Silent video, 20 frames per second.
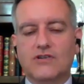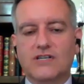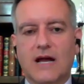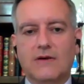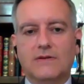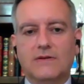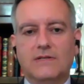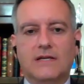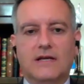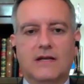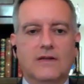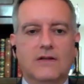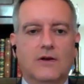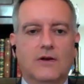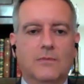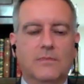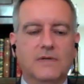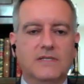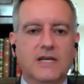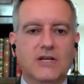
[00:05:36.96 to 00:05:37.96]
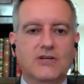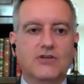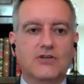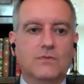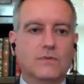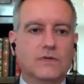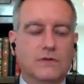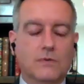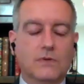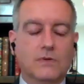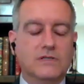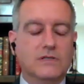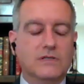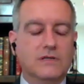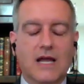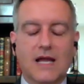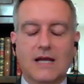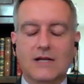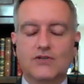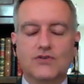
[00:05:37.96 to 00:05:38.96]
shouting at the opposition
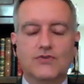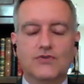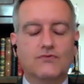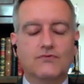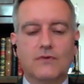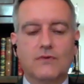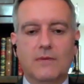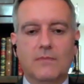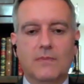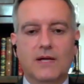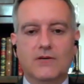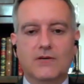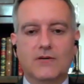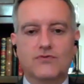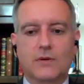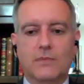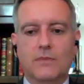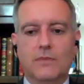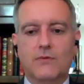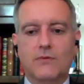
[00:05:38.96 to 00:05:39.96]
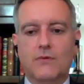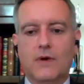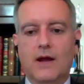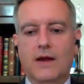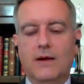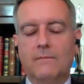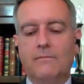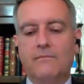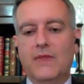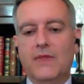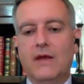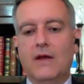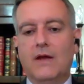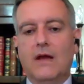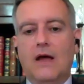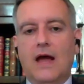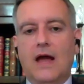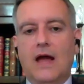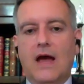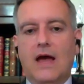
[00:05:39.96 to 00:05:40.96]
was extremely, extremely rare.
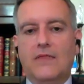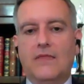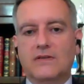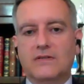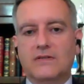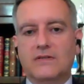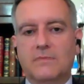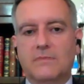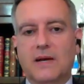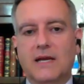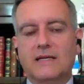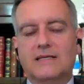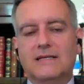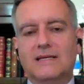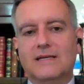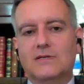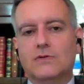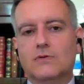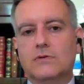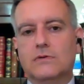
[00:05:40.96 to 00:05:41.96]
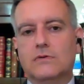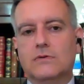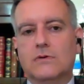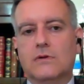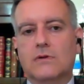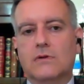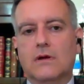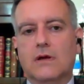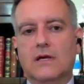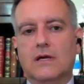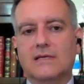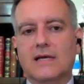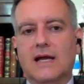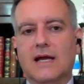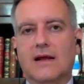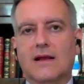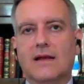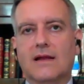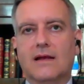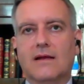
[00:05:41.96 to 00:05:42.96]
And the debate is
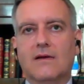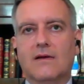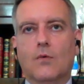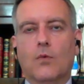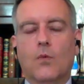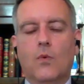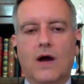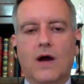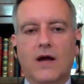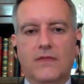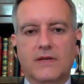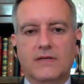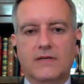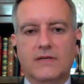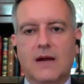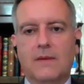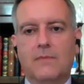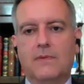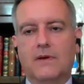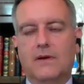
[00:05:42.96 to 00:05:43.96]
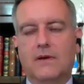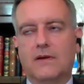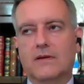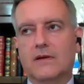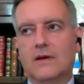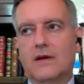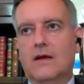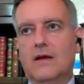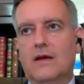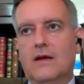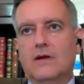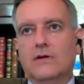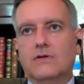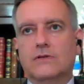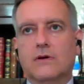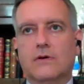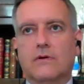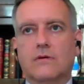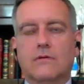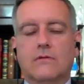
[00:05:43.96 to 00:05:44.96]
exactly why this happened.
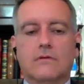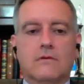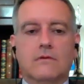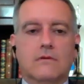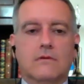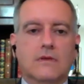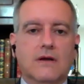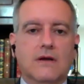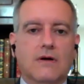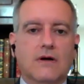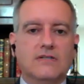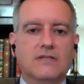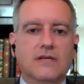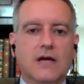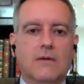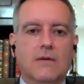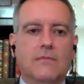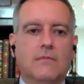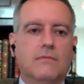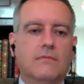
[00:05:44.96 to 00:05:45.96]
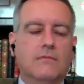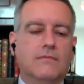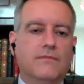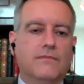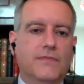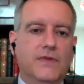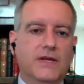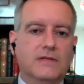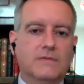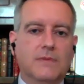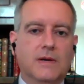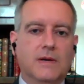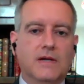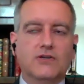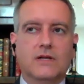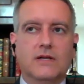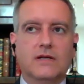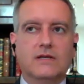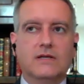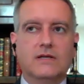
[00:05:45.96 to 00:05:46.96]
So there are some,
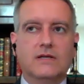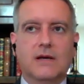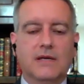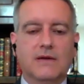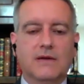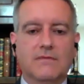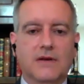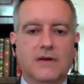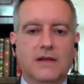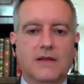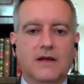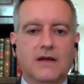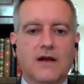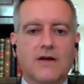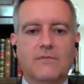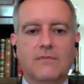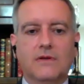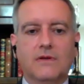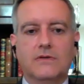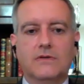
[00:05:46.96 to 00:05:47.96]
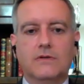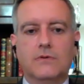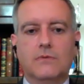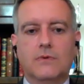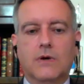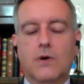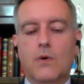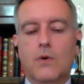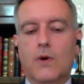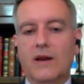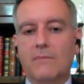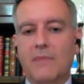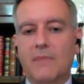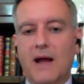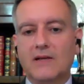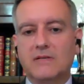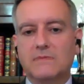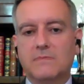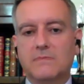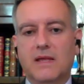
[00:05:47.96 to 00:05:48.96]
especially some even in the government, who were quite
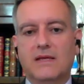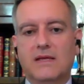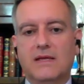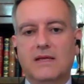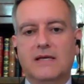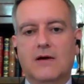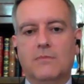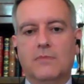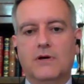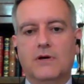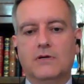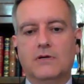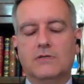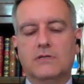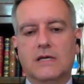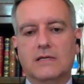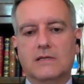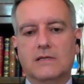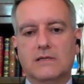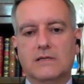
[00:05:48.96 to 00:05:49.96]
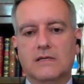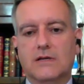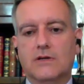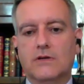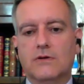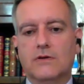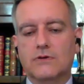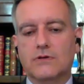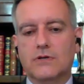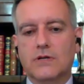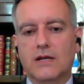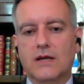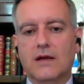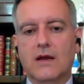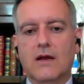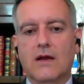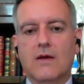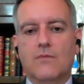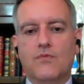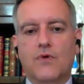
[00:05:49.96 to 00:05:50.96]
embarrassed by this outburst. As I said, usually
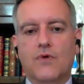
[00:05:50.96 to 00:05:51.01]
